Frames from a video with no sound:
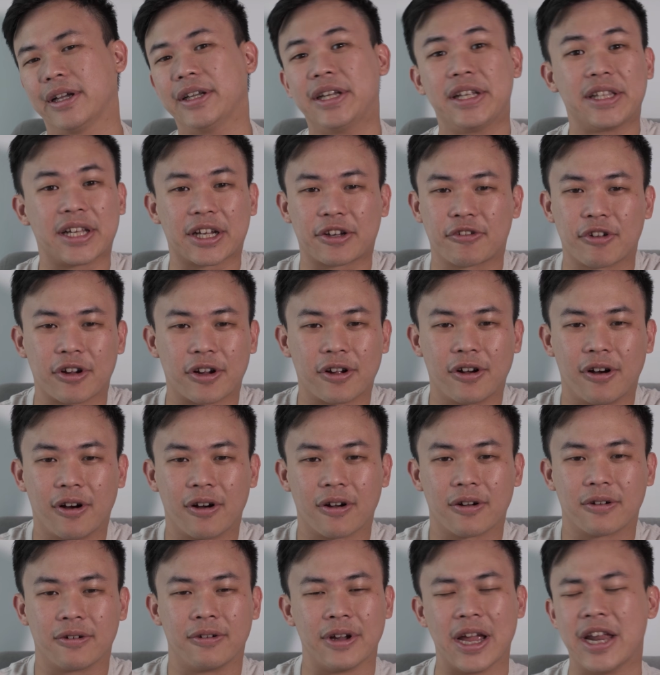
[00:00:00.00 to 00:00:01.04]
an electric
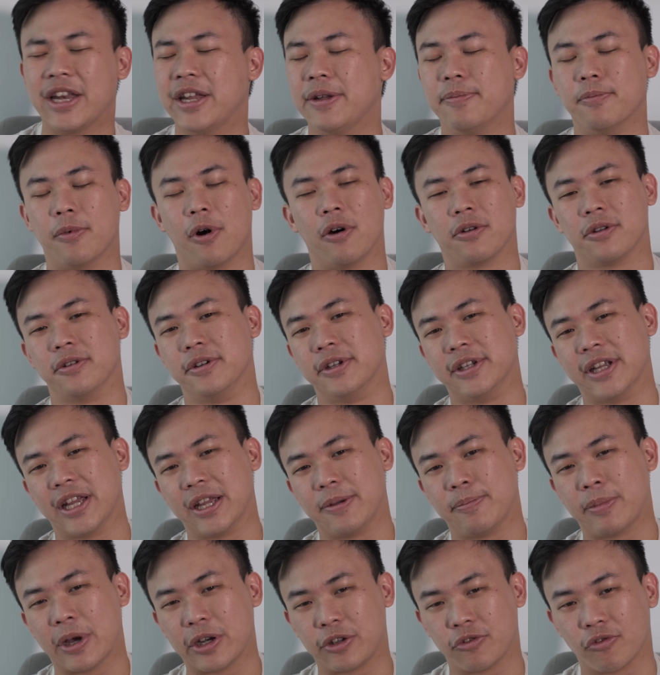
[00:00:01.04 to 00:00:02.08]
car or any modern
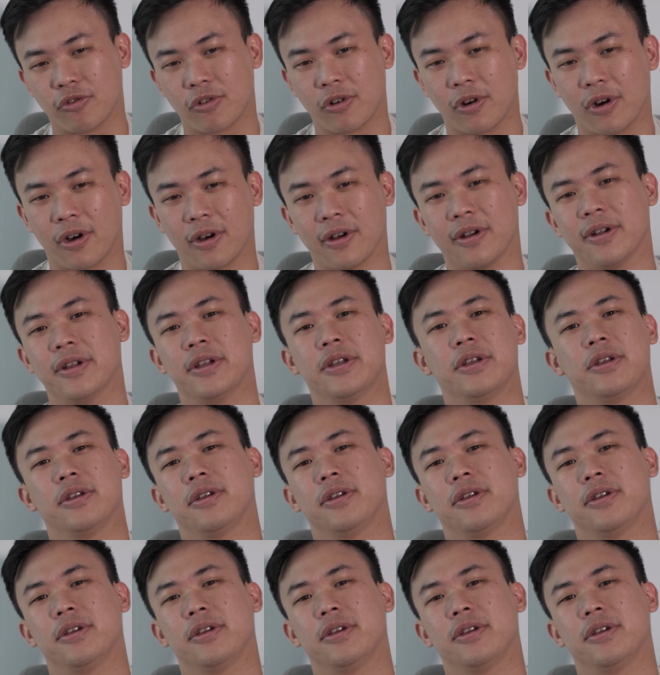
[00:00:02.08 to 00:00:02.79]
day petrol car.